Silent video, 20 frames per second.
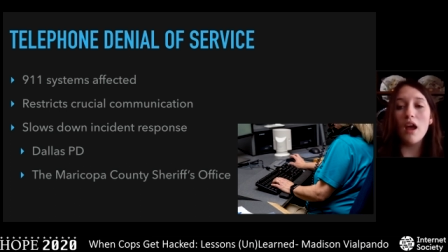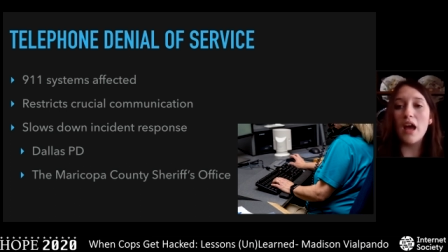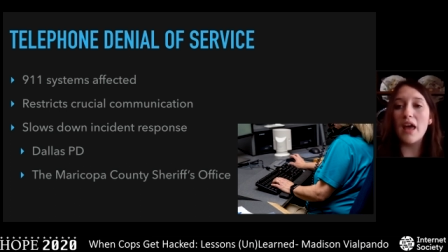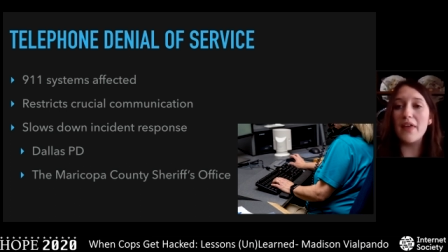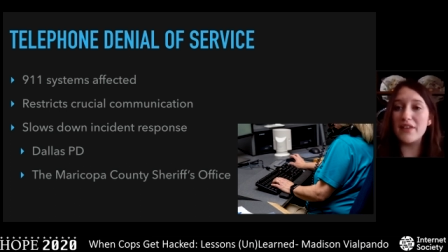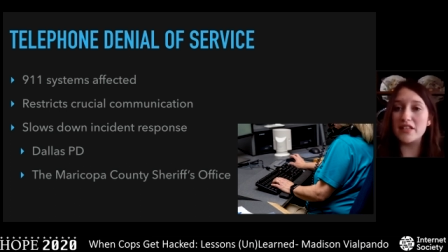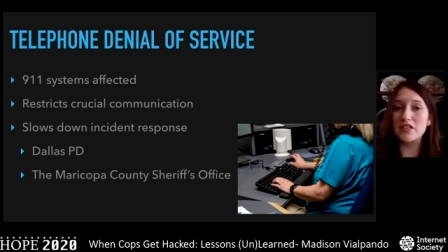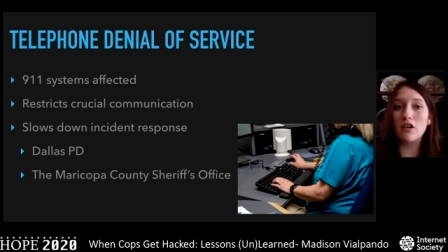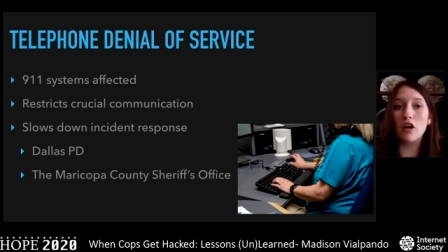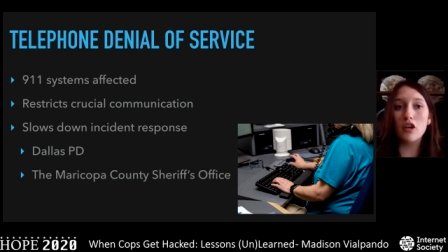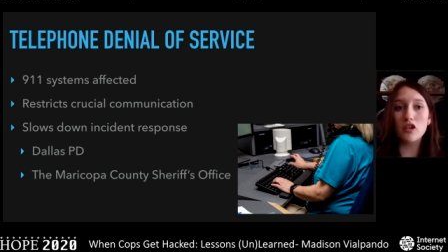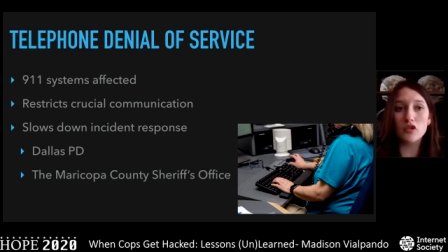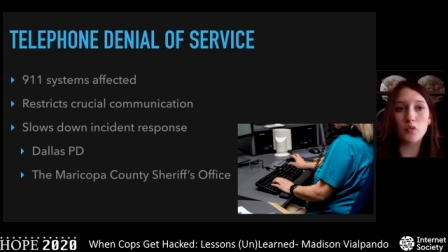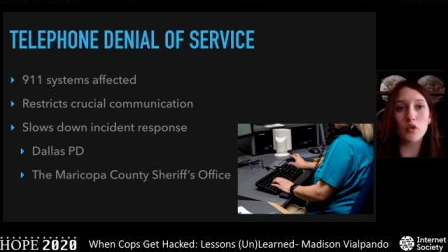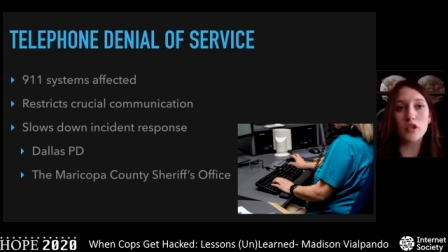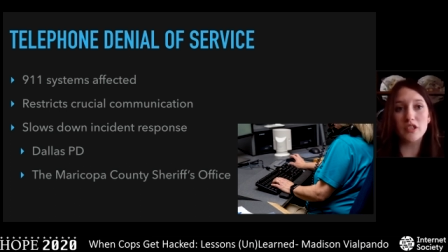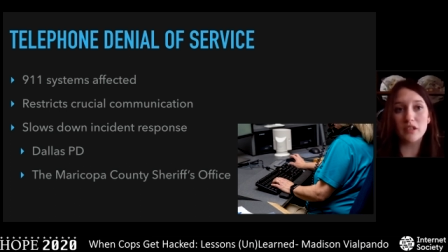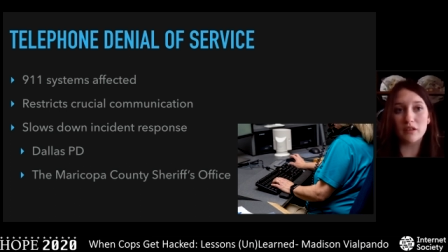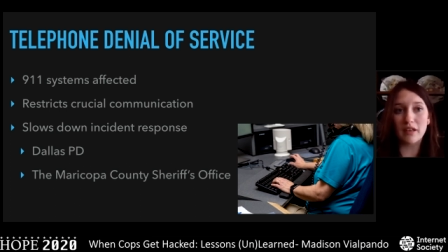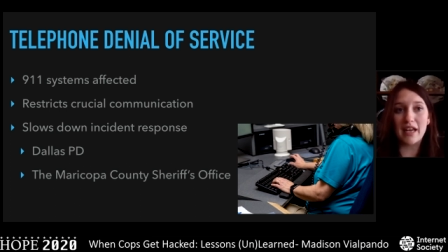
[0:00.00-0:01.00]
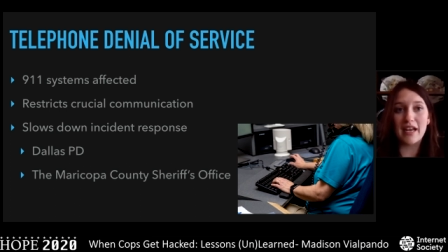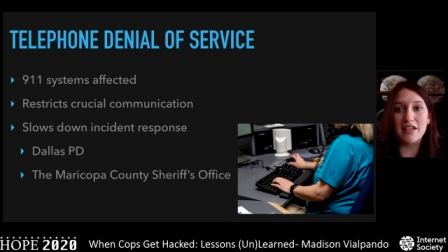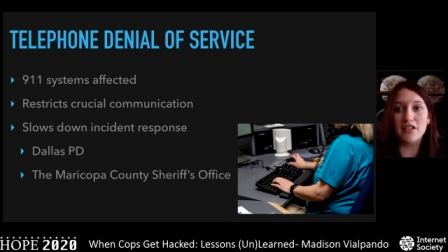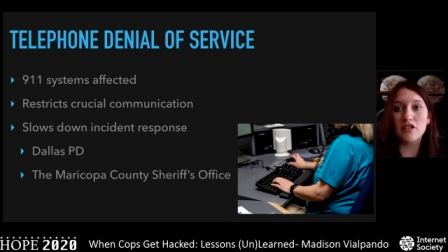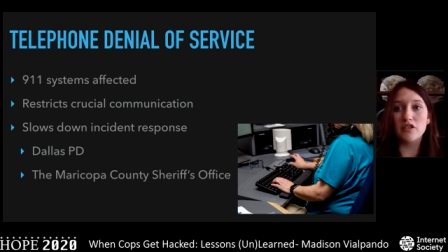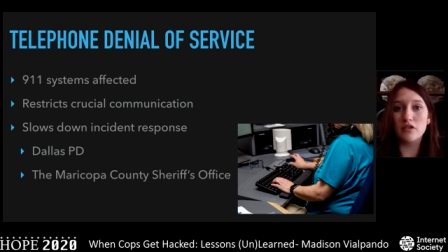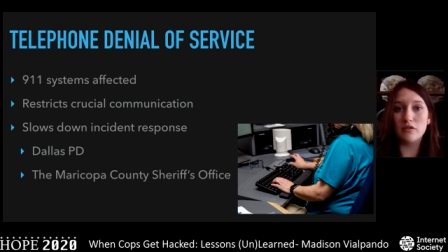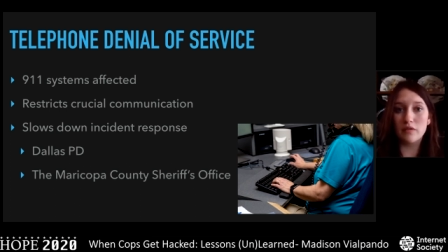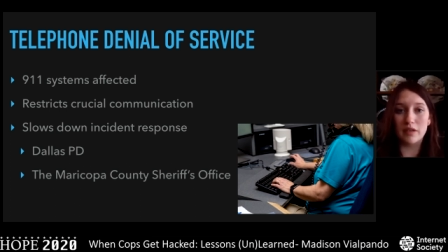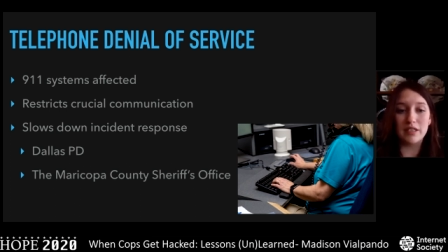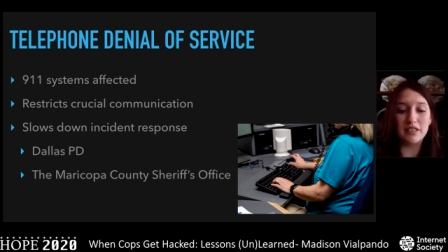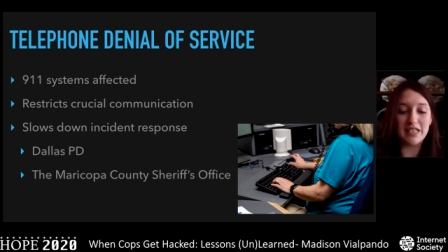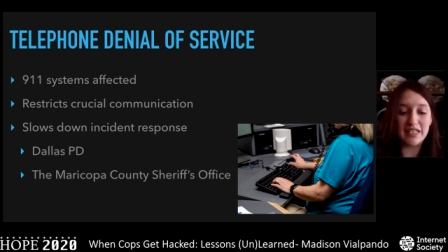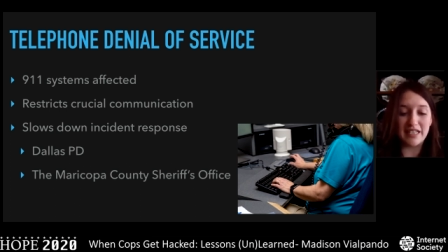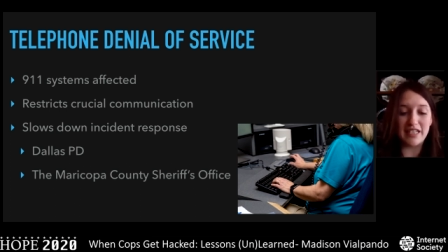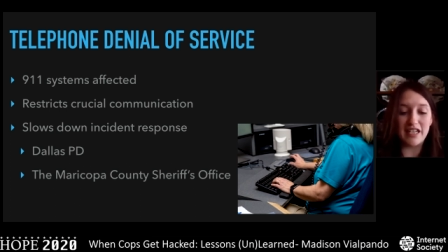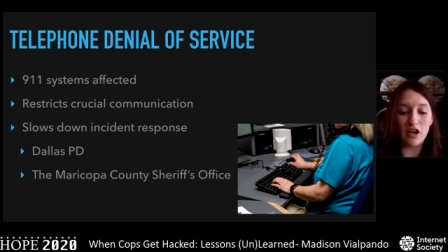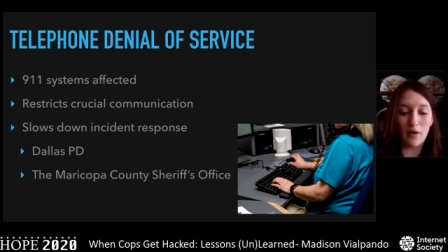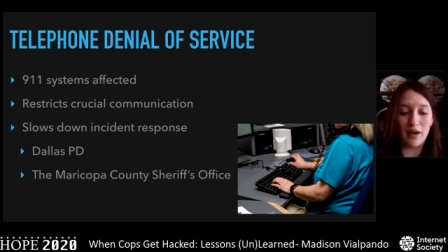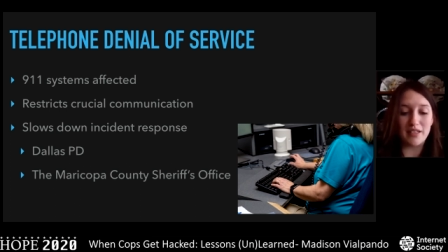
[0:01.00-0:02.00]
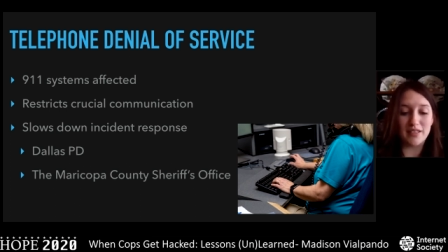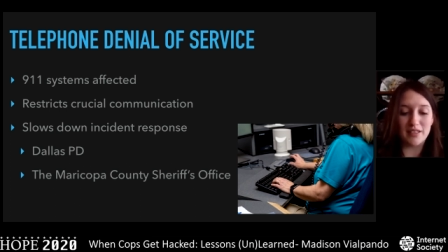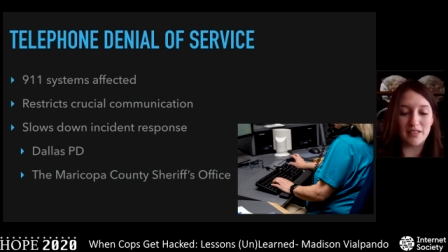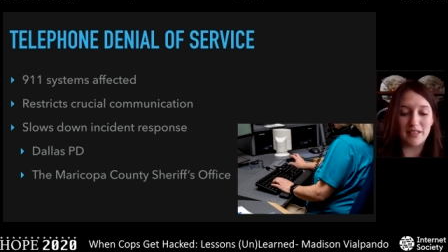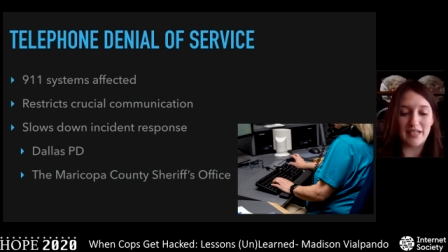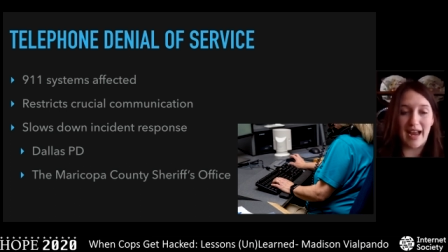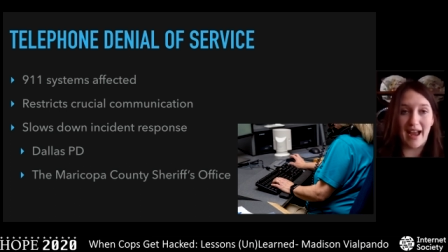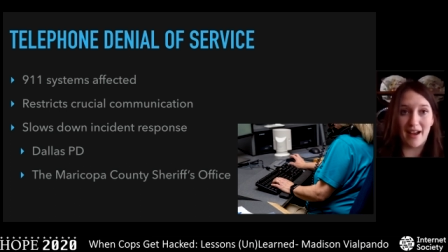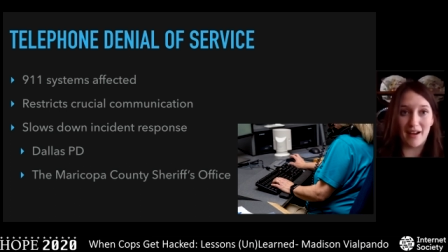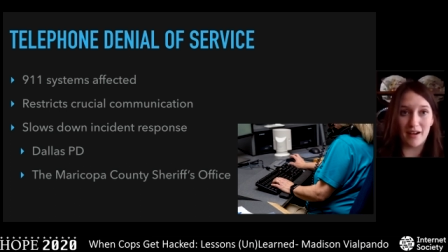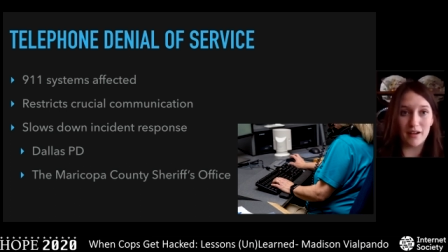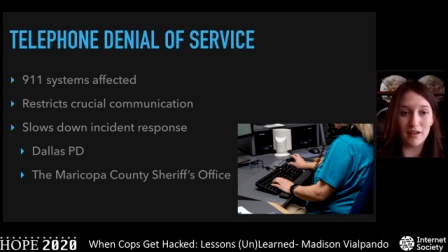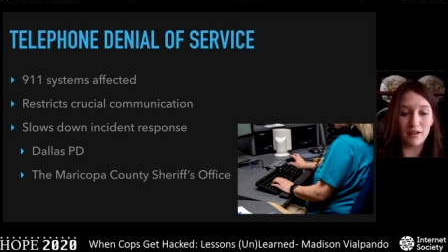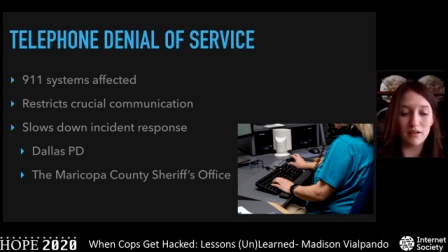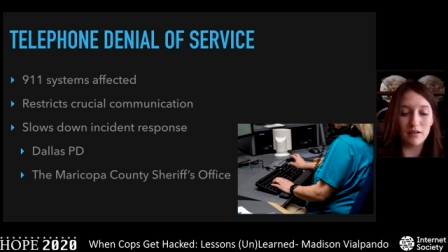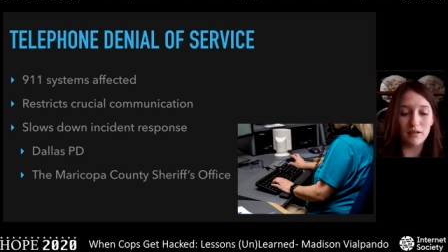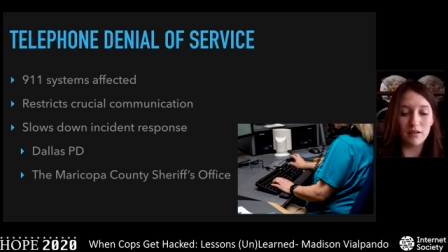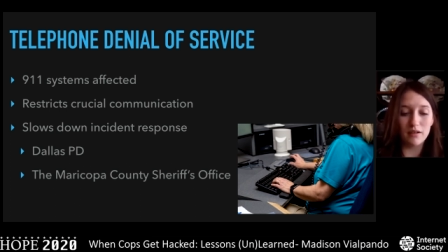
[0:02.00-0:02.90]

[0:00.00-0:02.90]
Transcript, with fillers: and these calls were delayed due to a TDOS attack.